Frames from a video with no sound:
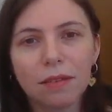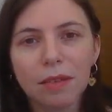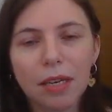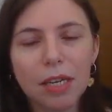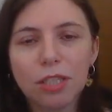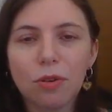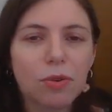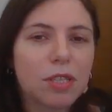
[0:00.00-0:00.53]

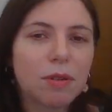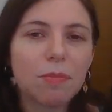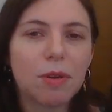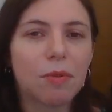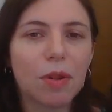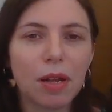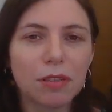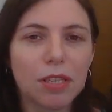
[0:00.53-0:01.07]
it's always the
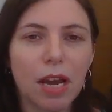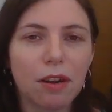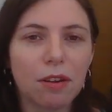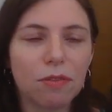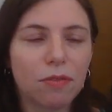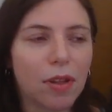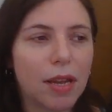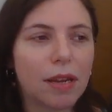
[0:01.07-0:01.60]
people outside
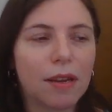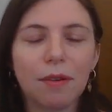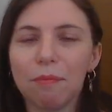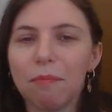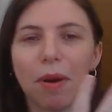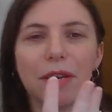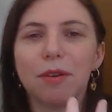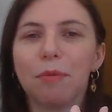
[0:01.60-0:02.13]
of, like,
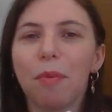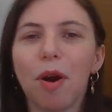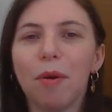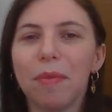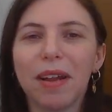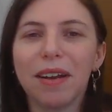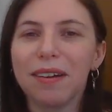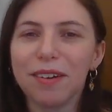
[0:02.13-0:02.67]
my
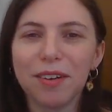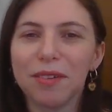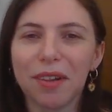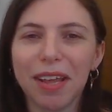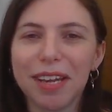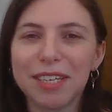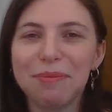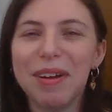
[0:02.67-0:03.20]
department who
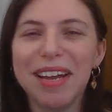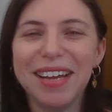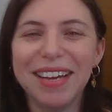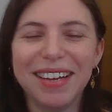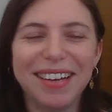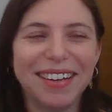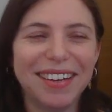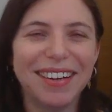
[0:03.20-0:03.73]
liked
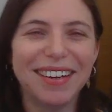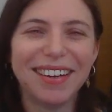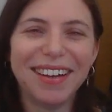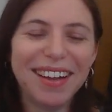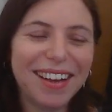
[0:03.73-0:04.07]
me.